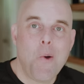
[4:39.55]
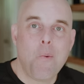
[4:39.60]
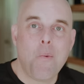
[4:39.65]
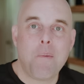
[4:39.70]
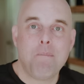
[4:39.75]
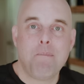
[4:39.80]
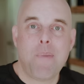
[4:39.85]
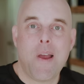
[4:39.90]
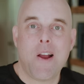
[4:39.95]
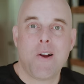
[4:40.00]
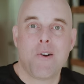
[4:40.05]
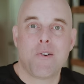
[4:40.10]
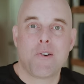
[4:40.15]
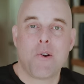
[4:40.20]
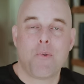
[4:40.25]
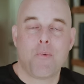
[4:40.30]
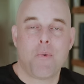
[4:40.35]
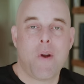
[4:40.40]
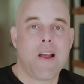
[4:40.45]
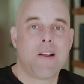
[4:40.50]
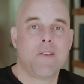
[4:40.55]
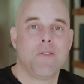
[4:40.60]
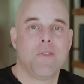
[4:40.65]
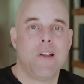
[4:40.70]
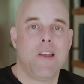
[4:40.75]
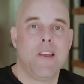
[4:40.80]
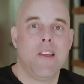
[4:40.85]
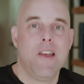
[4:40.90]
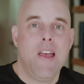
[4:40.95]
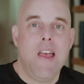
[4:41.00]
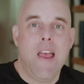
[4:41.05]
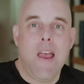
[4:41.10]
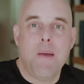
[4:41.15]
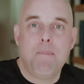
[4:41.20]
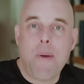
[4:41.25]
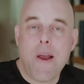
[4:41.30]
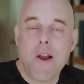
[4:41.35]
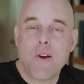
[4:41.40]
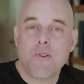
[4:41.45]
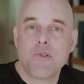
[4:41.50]
when paired correctly. It
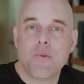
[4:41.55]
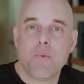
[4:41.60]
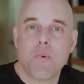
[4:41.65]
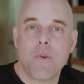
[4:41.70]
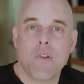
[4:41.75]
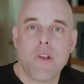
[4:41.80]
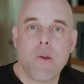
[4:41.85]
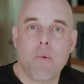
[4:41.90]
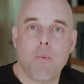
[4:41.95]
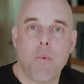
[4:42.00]
pairs really